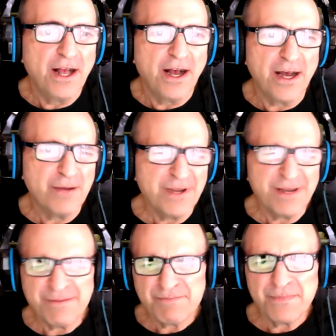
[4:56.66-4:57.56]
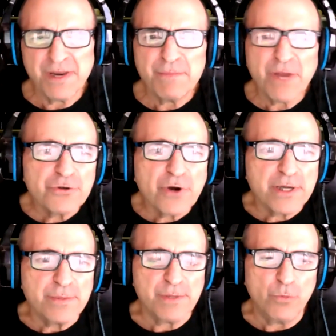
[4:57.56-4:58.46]
I'm, I'm not trying to
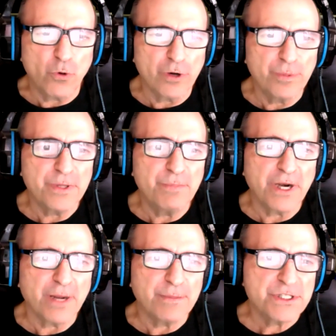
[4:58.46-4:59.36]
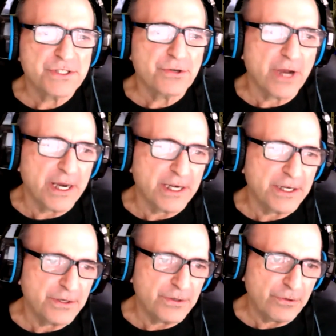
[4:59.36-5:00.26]
be morbid, but I'm just trying
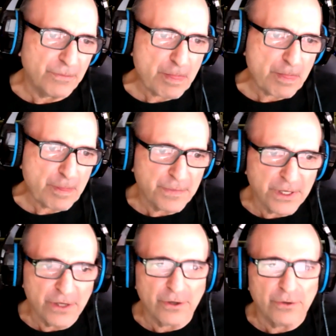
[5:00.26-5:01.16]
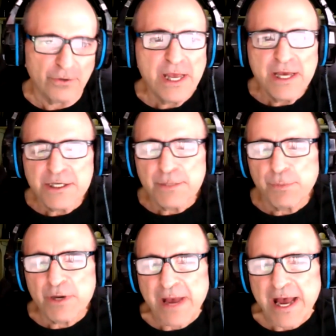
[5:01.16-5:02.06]
to, you know, to
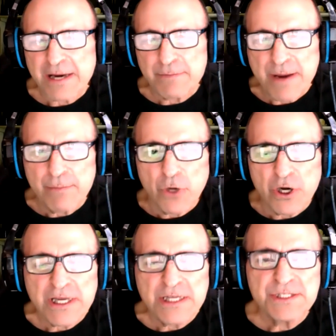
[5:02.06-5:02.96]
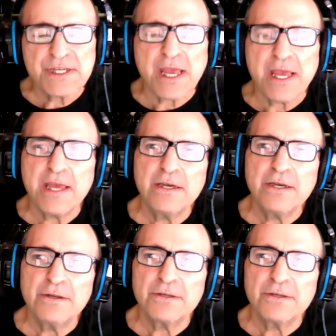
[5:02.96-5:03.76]
bring back memories and